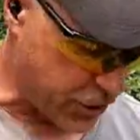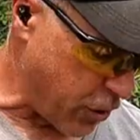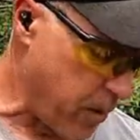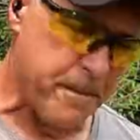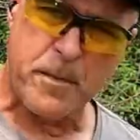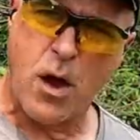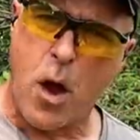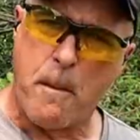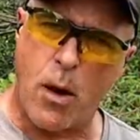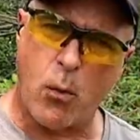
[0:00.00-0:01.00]
sure.
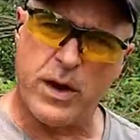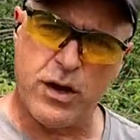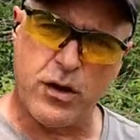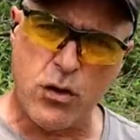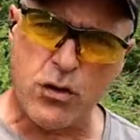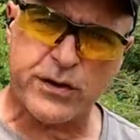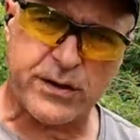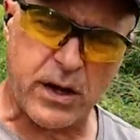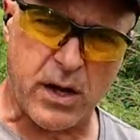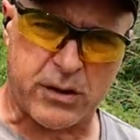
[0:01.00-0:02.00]
But when you
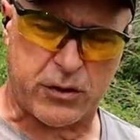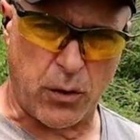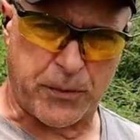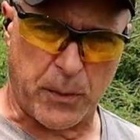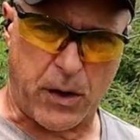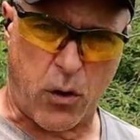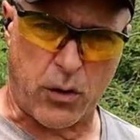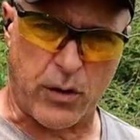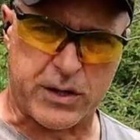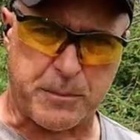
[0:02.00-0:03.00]
use the two and three
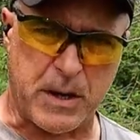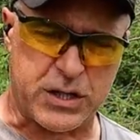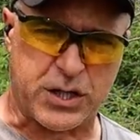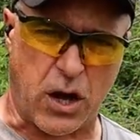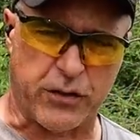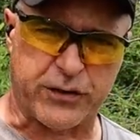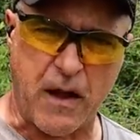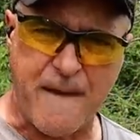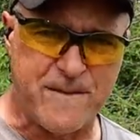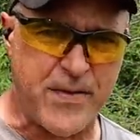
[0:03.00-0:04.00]
quarter inch mini
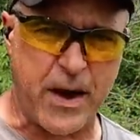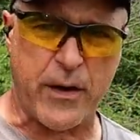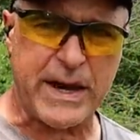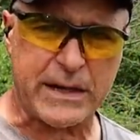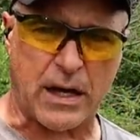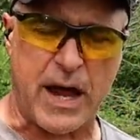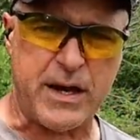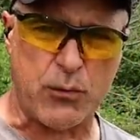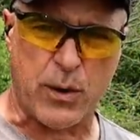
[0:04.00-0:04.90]
shells, very light